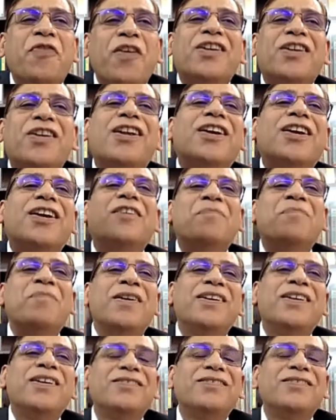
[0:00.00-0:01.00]
a federal
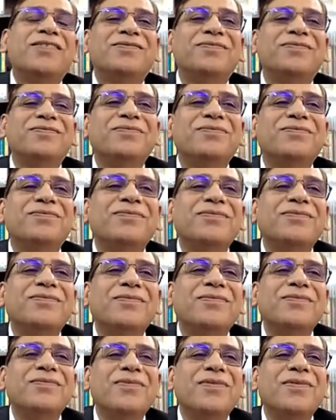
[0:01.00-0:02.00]
government.
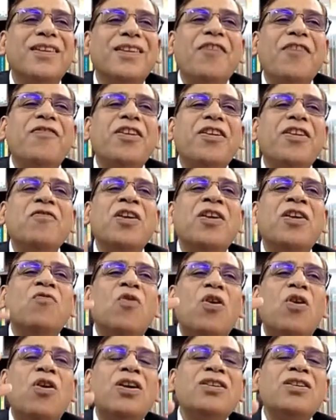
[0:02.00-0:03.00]

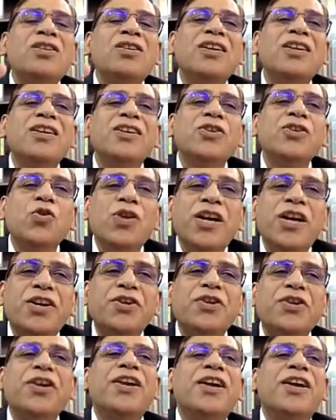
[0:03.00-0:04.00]
Everyone wants
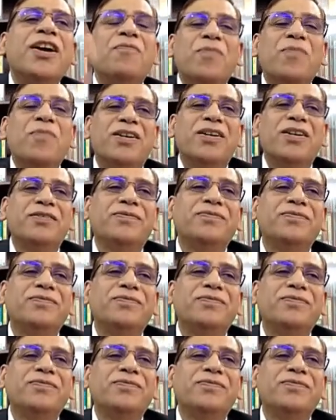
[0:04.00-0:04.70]
unitary government.